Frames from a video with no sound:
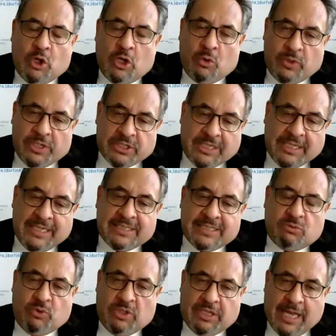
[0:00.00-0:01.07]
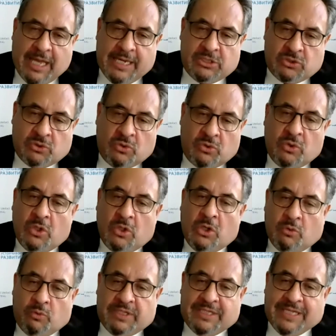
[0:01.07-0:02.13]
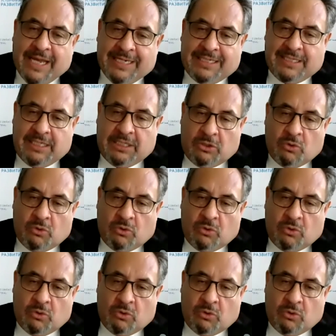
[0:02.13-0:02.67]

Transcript: which is with ISO, with the ITU,